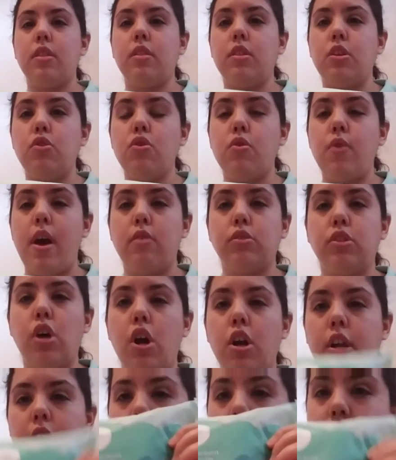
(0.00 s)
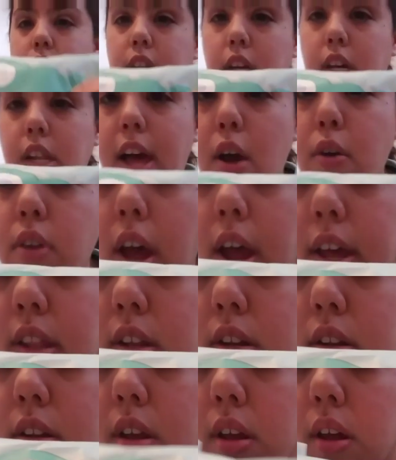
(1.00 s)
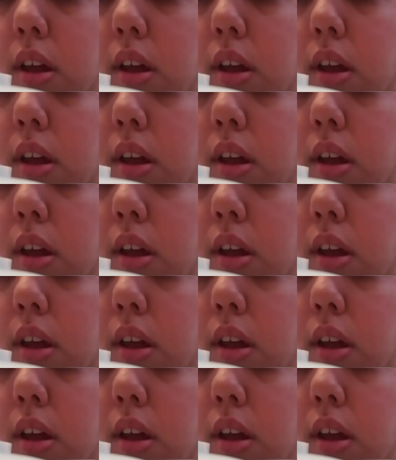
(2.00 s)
You know how Target has the Cloud Island